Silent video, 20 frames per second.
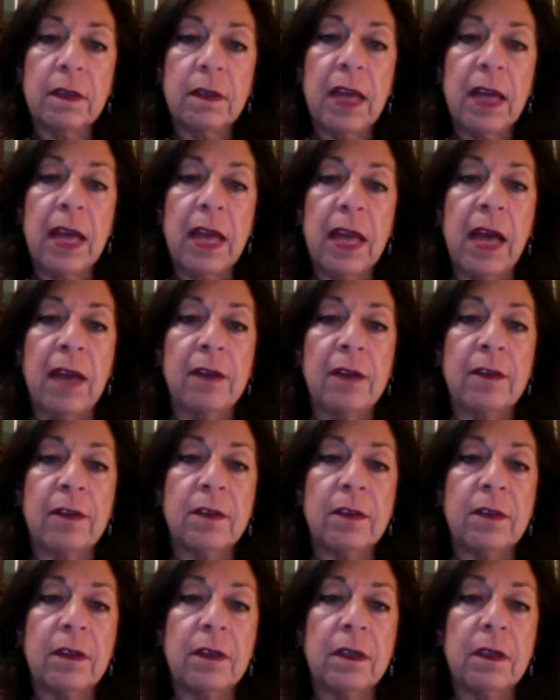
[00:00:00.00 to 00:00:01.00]
And mm-hmm.
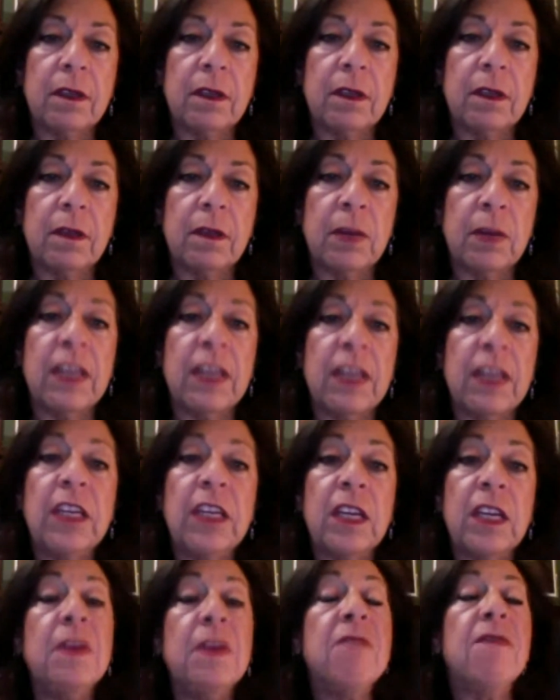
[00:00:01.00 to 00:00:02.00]
But it can
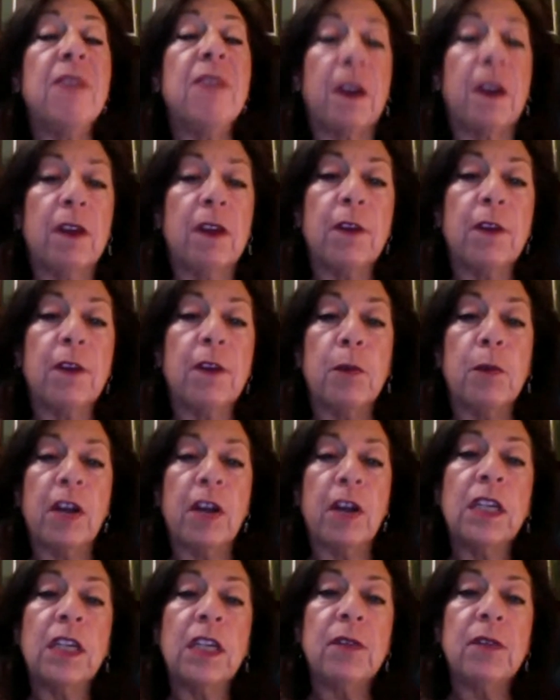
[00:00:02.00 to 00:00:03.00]
be very, very
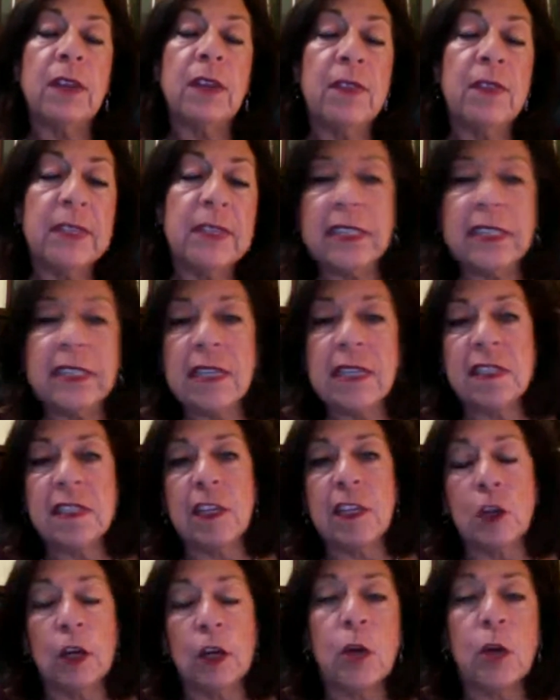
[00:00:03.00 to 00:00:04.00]
productive in the sense that
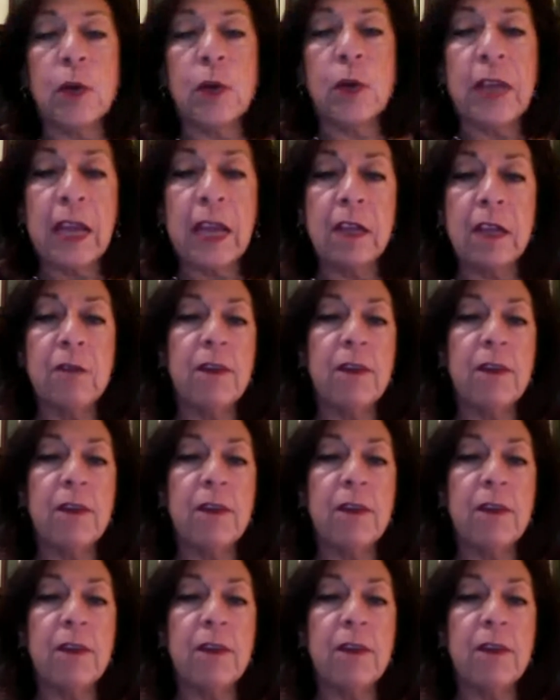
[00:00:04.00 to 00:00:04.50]
you're creating